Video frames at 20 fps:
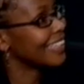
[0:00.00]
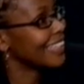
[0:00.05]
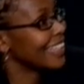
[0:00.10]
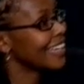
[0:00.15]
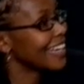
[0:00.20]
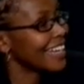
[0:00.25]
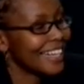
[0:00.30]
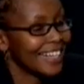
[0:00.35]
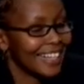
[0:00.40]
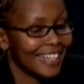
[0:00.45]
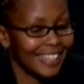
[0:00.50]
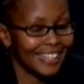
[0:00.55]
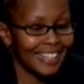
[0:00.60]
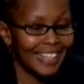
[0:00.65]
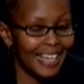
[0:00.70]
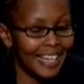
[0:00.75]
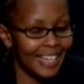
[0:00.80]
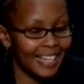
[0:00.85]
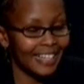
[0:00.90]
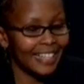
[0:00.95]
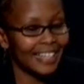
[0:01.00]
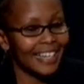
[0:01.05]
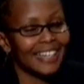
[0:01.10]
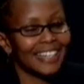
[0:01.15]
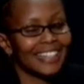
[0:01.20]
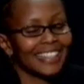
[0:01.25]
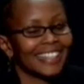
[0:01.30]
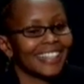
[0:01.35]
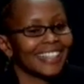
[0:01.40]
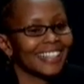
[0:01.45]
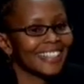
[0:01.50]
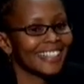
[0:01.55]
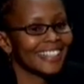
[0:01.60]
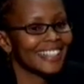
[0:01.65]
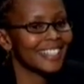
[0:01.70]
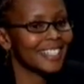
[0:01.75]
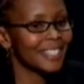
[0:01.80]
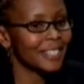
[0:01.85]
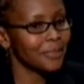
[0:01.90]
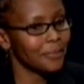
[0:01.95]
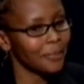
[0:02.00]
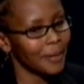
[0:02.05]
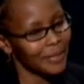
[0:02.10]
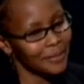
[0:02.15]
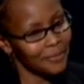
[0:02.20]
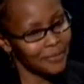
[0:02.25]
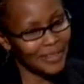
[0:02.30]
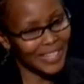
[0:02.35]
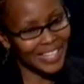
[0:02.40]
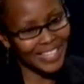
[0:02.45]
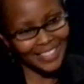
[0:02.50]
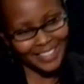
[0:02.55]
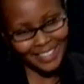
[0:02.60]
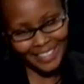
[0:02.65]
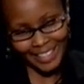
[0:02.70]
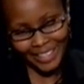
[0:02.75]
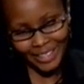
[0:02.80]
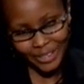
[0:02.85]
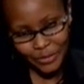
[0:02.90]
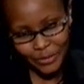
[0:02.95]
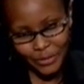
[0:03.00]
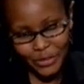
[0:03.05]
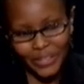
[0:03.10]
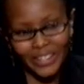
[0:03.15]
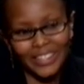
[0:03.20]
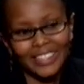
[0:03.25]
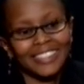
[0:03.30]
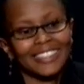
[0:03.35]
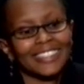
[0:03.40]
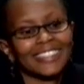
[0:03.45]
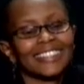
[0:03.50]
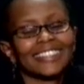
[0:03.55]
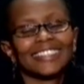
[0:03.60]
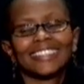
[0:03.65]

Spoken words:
Yeah, despite my kind of dark